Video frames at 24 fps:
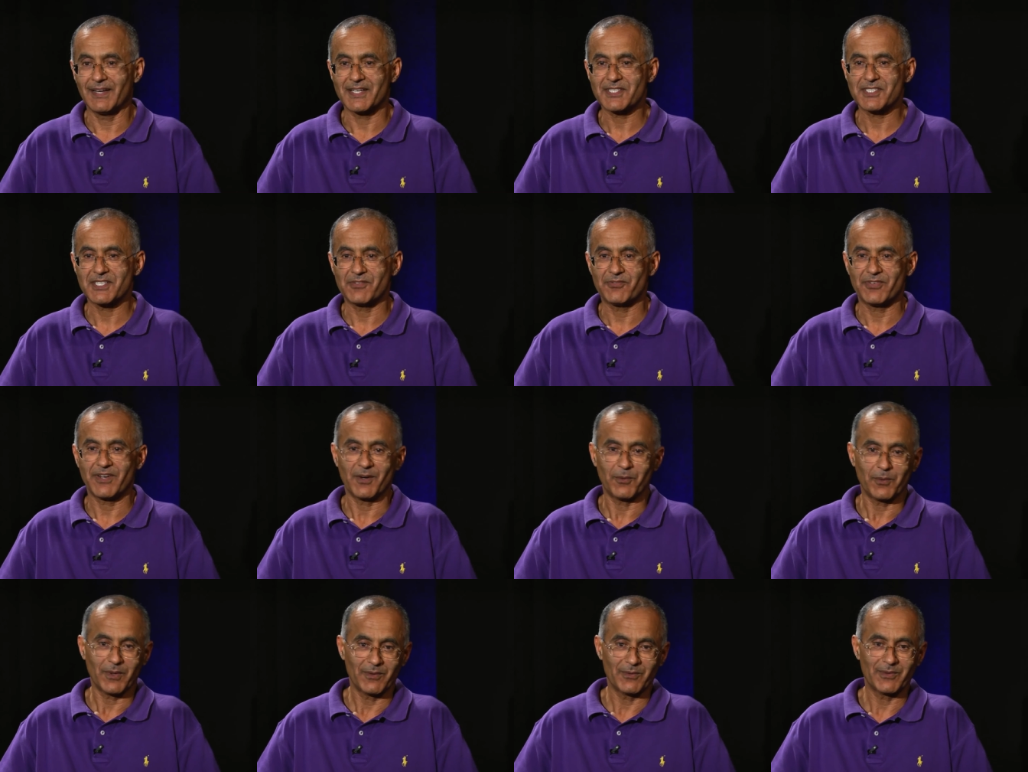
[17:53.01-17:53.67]

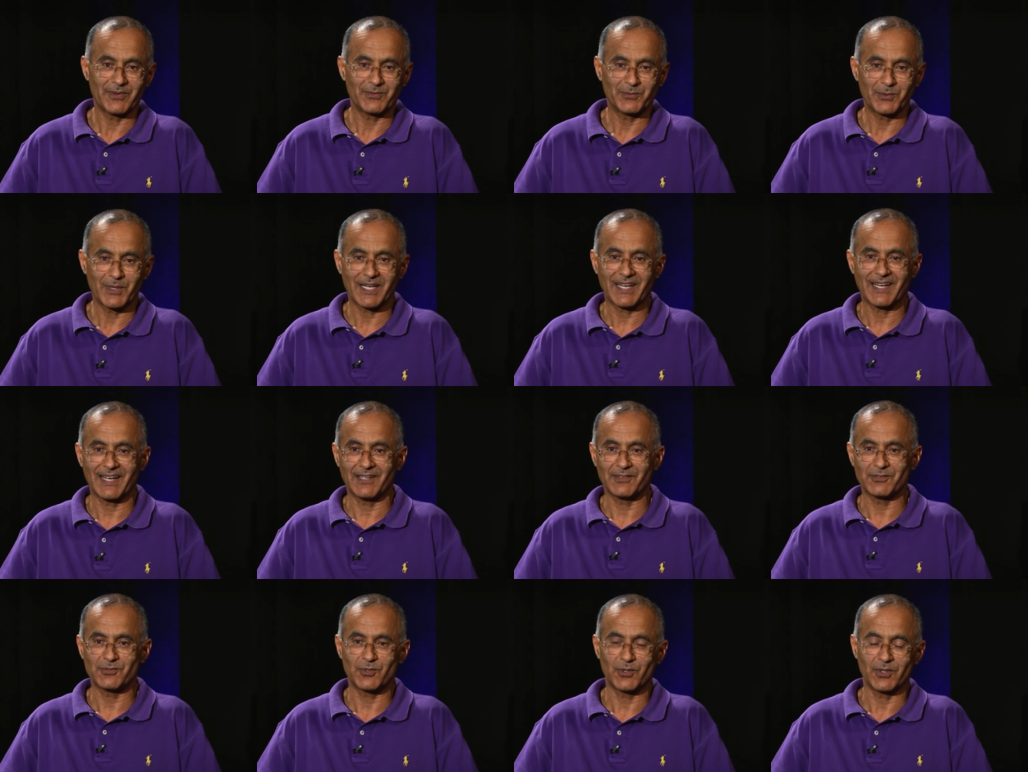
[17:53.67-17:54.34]
laissez-faire. We're, we're
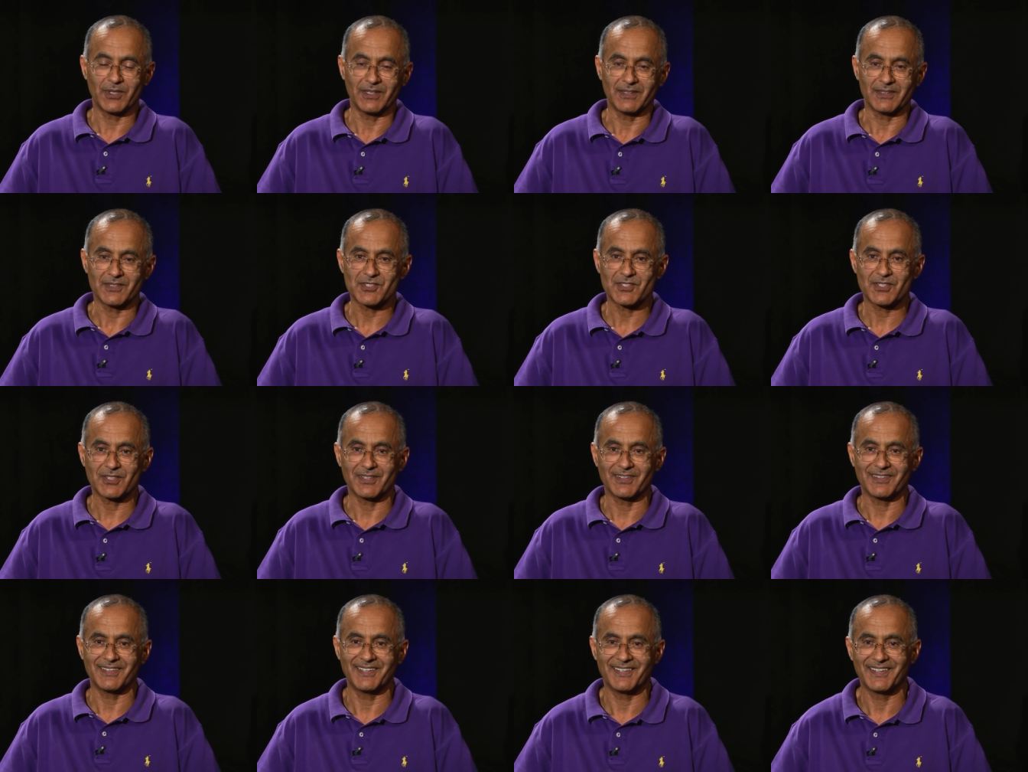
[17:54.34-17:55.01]
California,
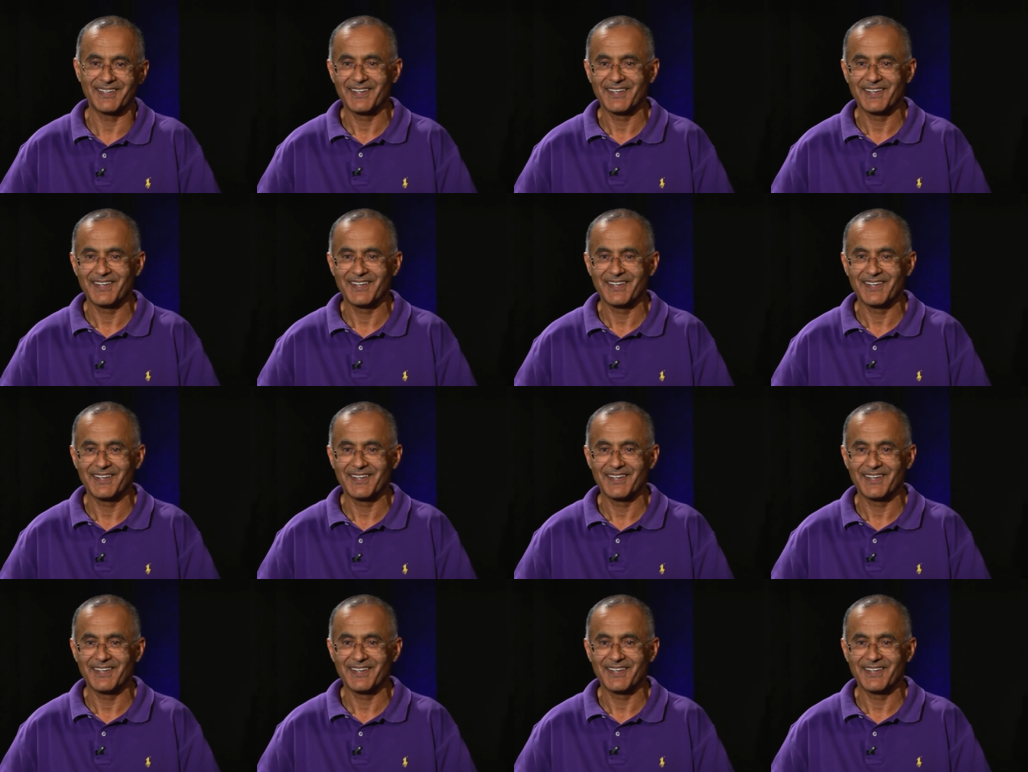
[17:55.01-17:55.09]
so